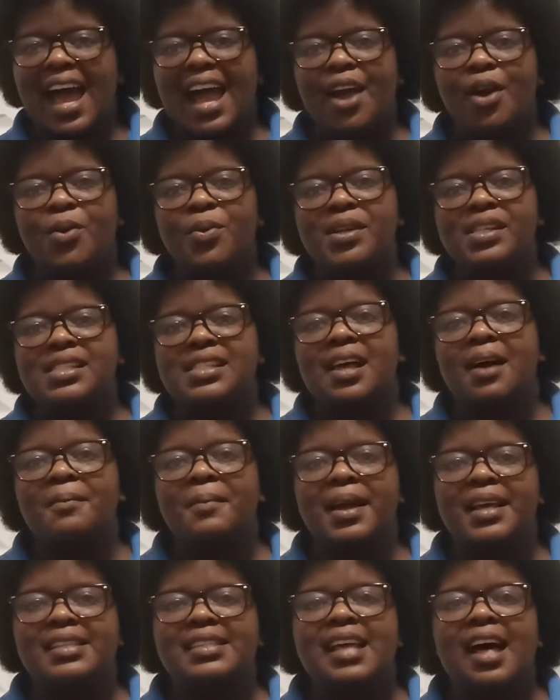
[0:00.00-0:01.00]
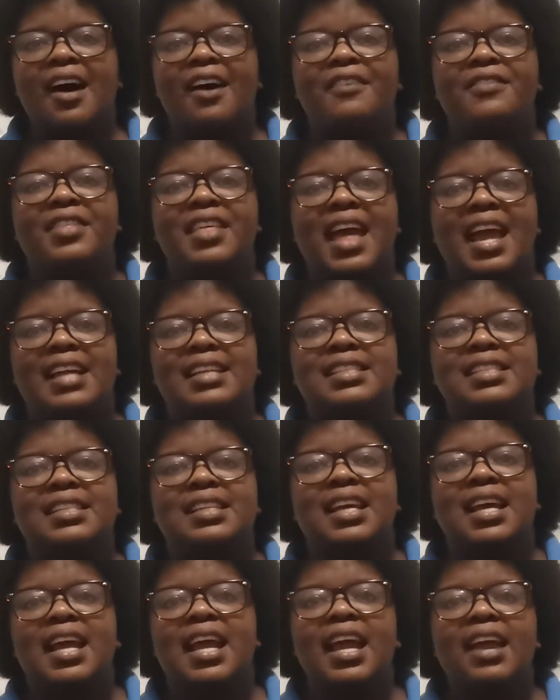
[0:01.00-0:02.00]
I always tell myself that